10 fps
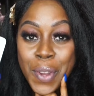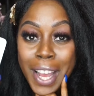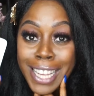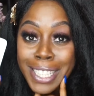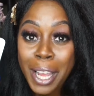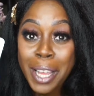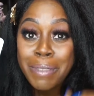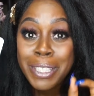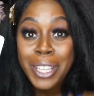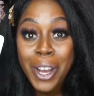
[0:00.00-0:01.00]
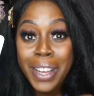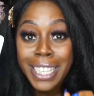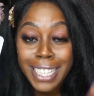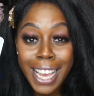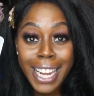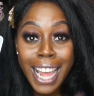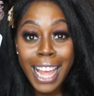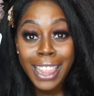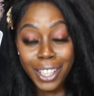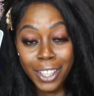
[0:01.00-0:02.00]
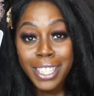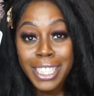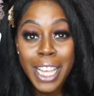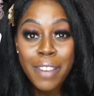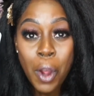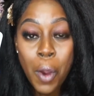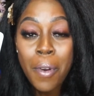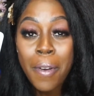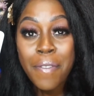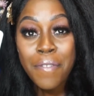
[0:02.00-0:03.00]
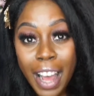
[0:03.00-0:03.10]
You guys, I am so excited. I literally saved over